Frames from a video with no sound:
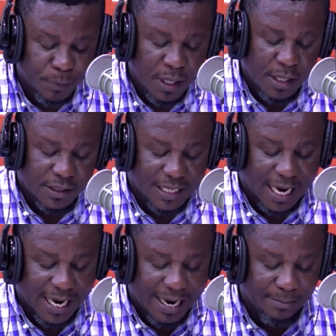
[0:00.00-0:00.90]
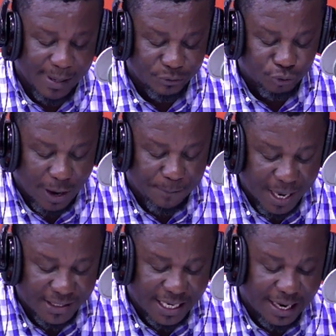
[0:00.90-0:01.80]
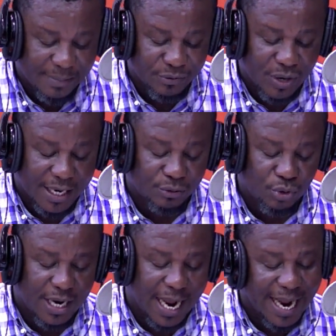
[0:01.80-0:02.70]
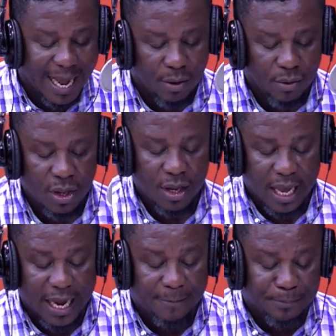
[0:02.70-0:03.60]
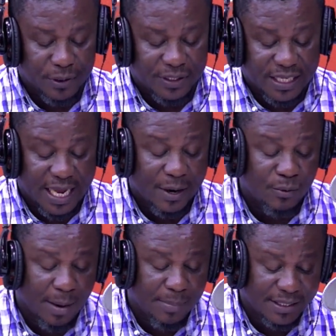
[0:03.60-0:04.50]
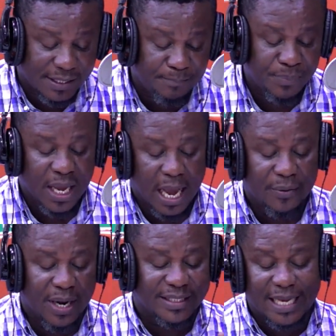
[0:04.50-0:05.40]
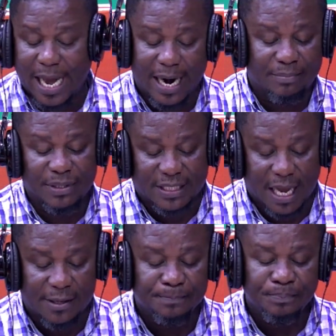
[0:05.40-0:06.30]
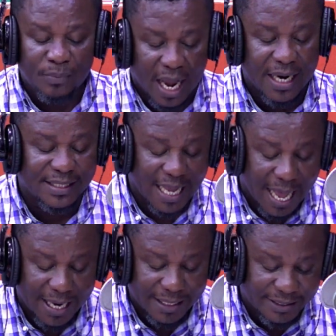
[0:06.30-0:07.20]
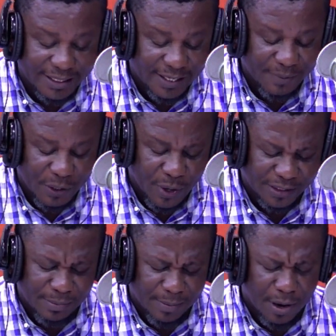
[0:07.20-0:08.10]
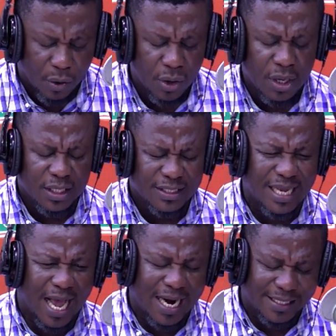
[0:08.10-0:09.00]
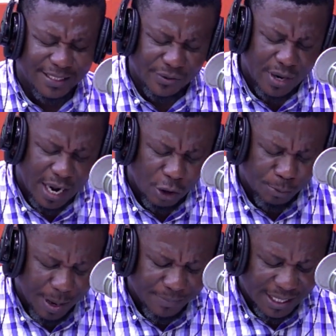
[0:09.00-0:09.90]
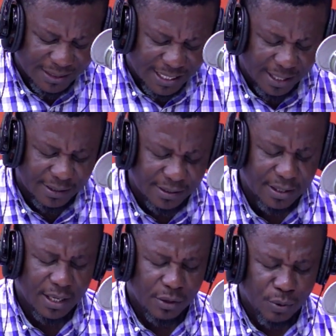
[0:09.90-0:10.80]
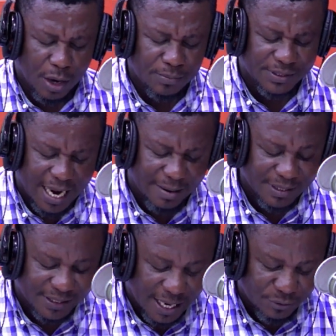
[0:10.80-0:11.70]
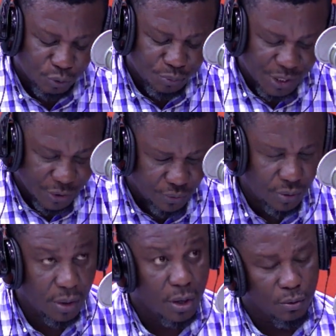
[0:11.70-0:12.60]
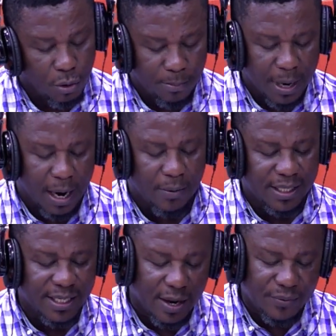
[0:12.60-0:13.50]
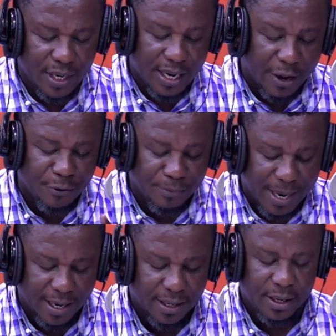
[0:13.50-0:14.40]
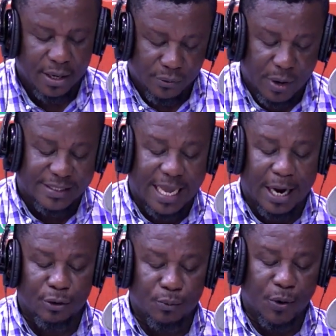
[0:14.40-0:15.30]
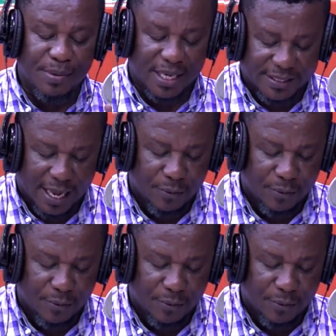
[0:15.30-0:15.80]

sara na menstrual pains and menstrual disorder e hao e prostate ene ho abasem ene ya Zahara Mr. ene Zahara G ne bedu asma ma ho Zahara Gino anopa miensa No arms are Mr. Sumino. Well, bra, what did you agree? And you mre? No, sir, no, women, sir.